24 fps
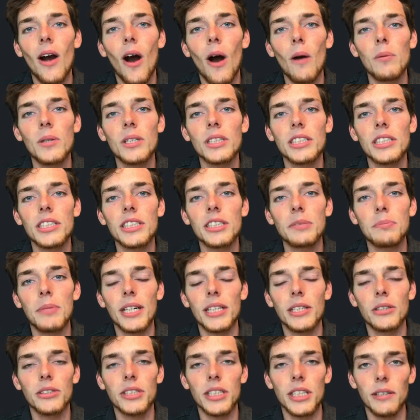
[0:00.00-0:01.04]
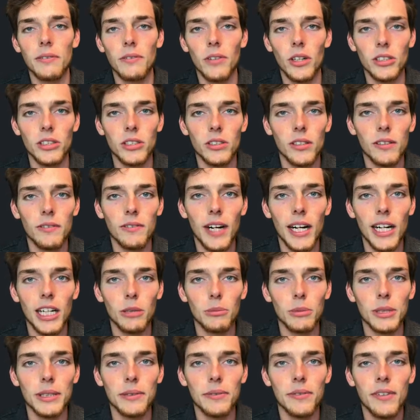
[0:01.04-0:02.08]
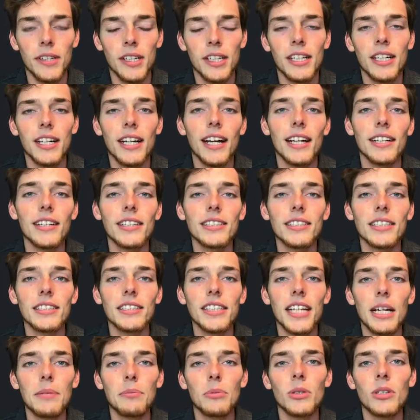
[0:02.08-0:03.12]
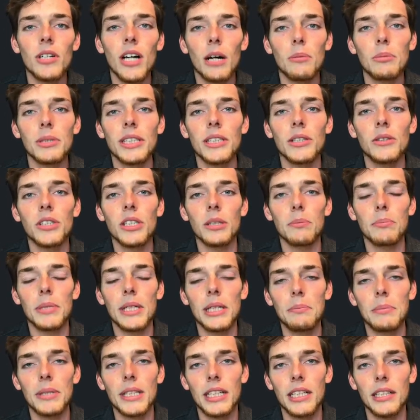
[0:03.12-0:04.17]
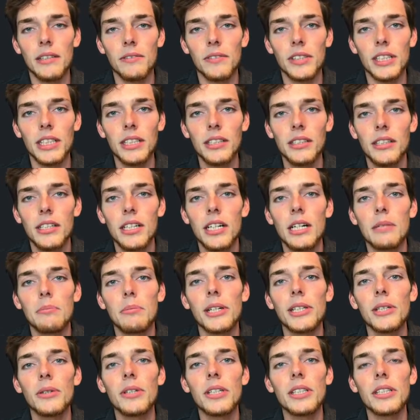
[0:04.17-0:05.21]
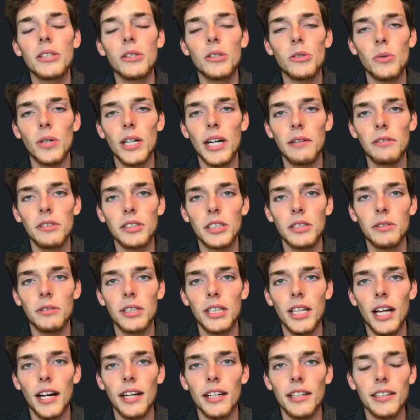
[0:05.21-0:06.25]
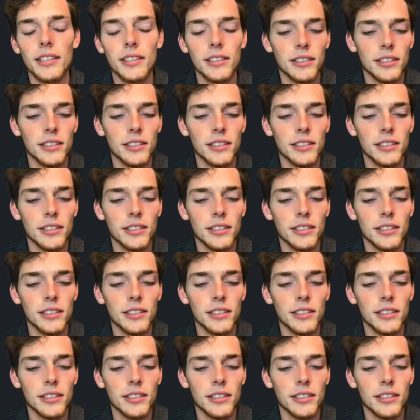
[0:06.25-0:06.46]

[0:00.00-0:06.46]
accomplish this by using a virtual environment. In this example, I'll be using pipenv, but you can use whatever you would like.